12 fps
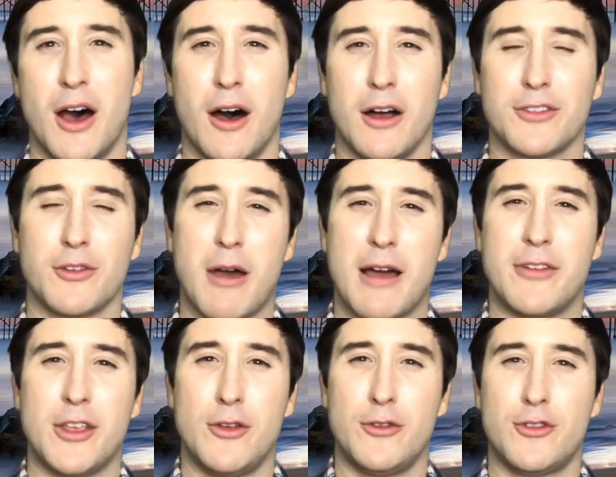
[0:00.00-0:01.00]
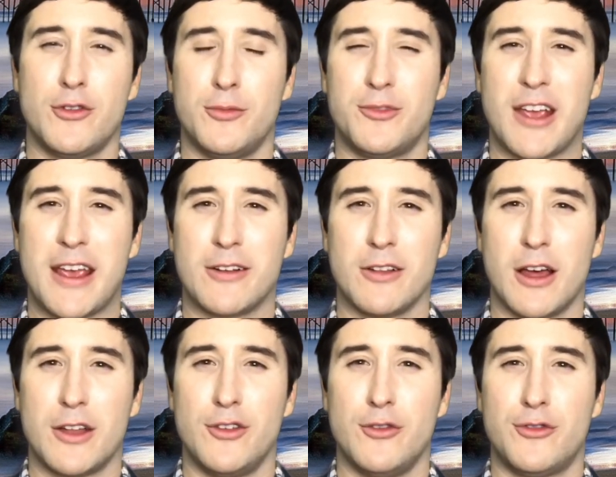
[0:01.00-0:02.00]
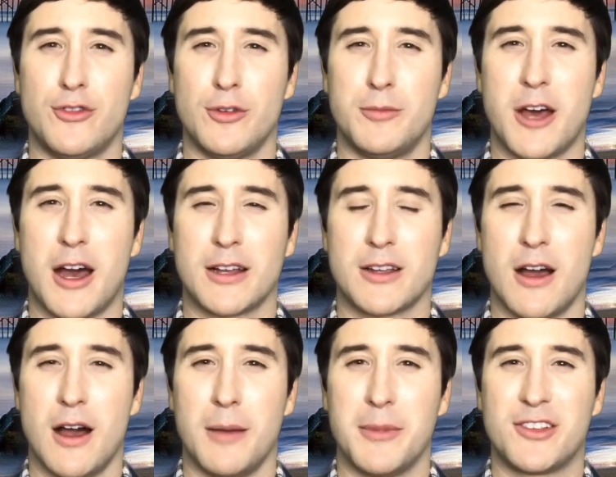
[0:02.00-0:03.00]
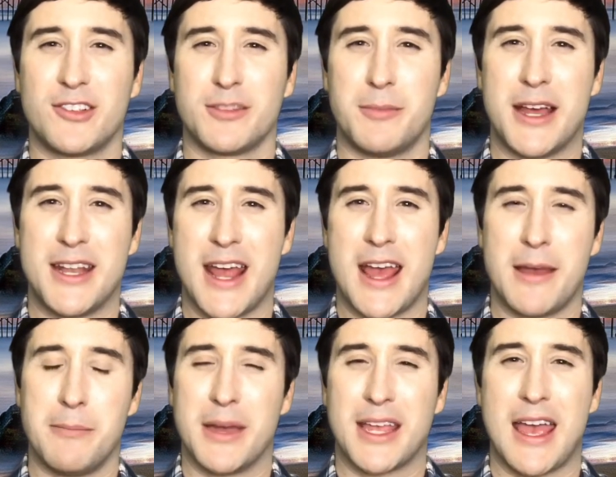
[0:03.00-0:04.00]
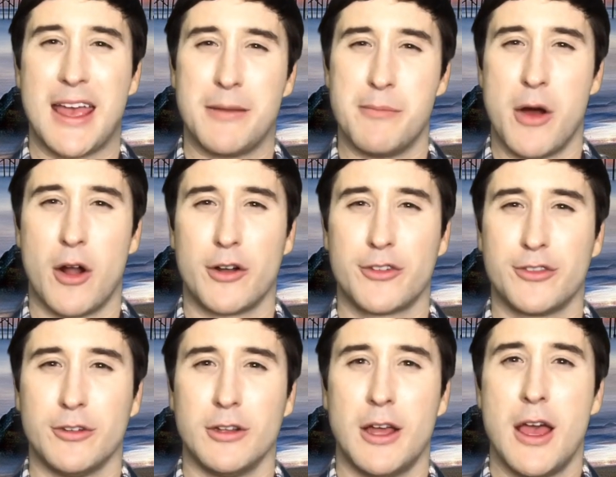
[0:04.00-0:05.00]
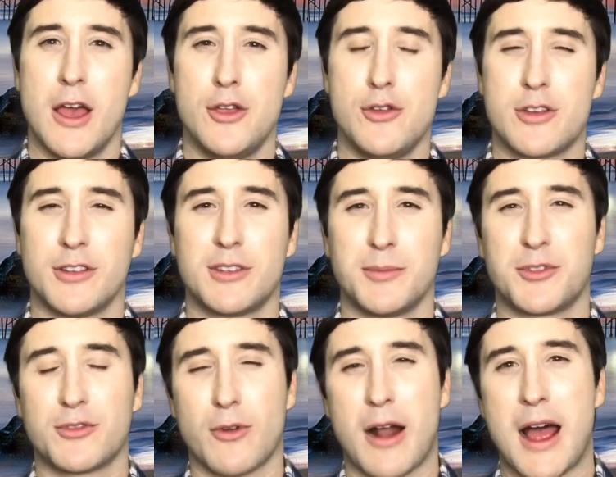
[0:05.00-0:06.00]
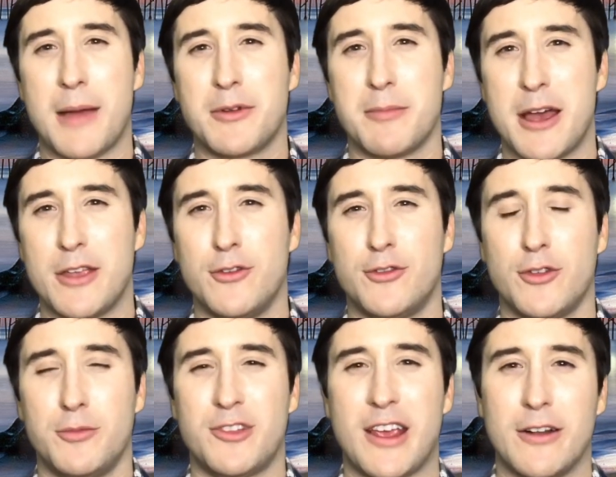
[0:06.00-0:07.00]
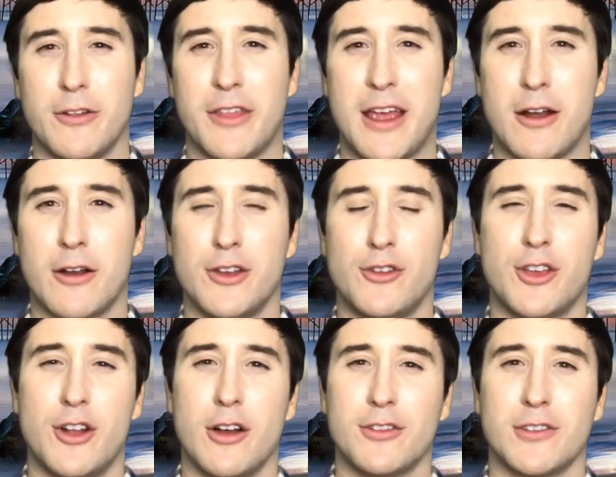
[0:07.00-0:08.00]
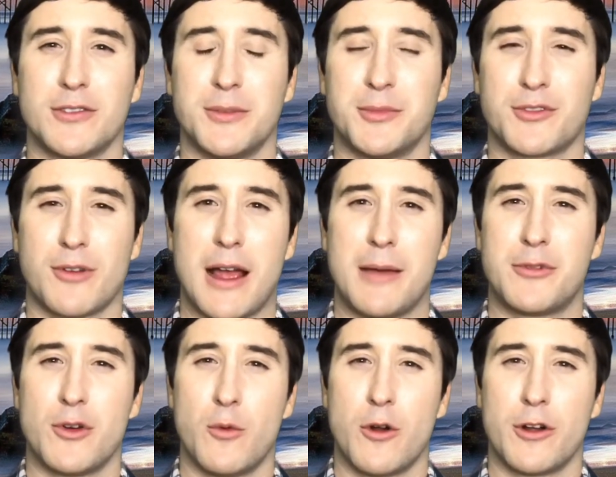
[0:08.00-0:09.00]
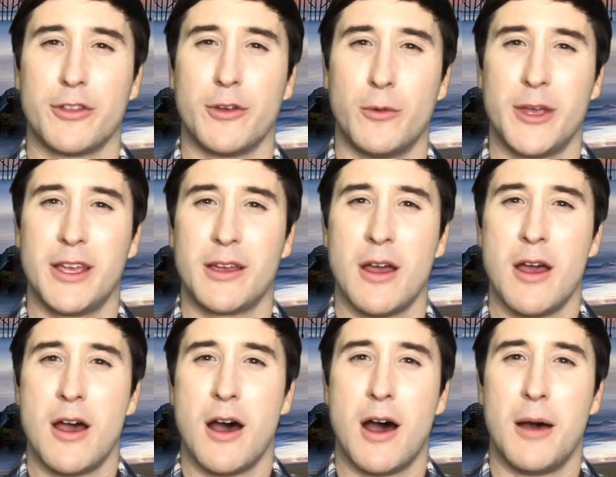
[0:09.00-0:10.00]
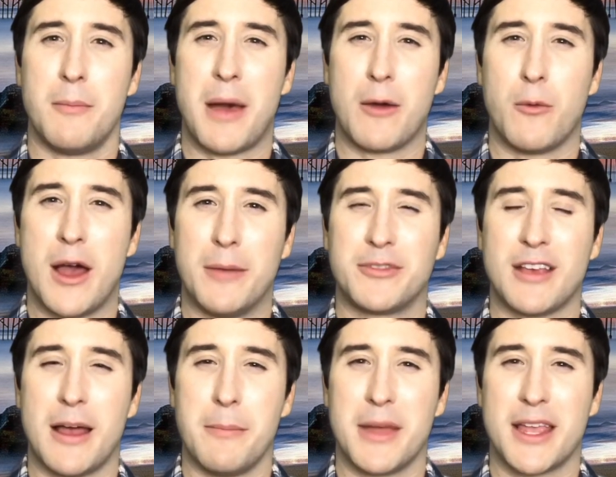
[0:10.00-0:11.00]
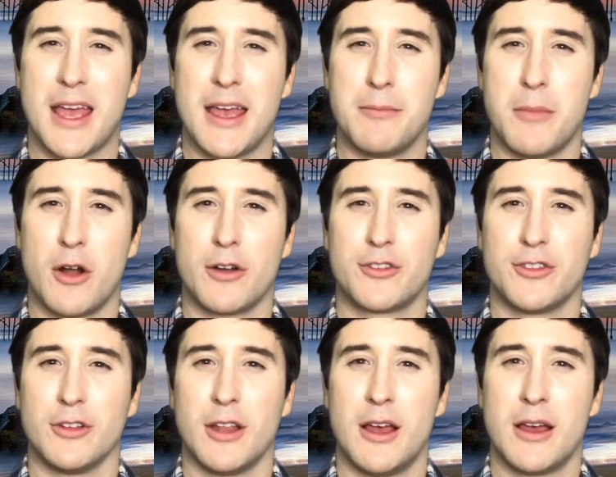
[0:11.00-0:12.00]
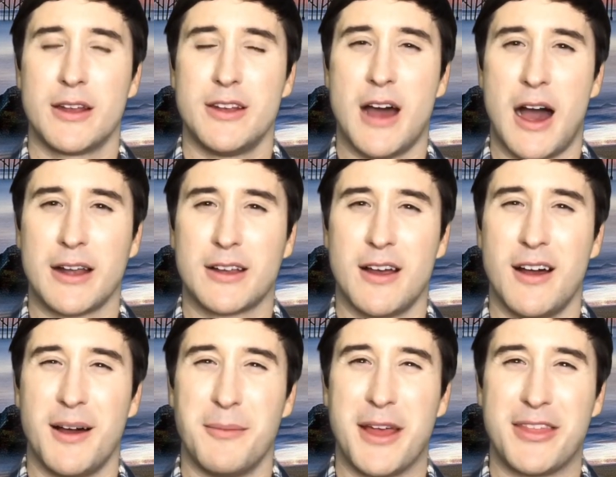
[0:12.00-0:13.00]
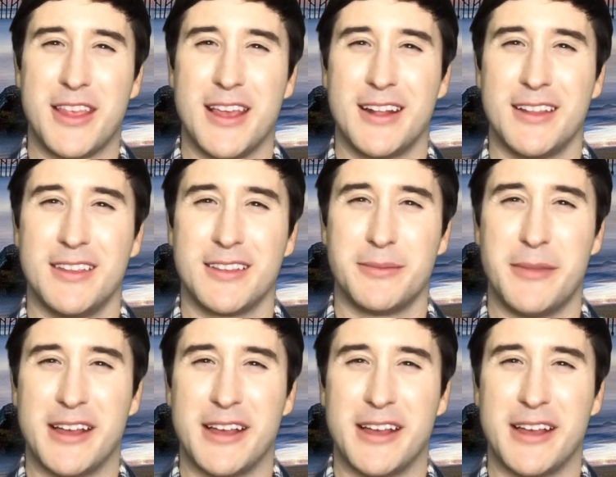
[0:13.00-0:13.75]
Also, I have a YouTube channel on youtube.com. It's just my name, McKade Marshall. You can subscribe to my YouTube channel there, and you can also subscribe to Word of the Week on my website, mckademarshall.com, at the end of this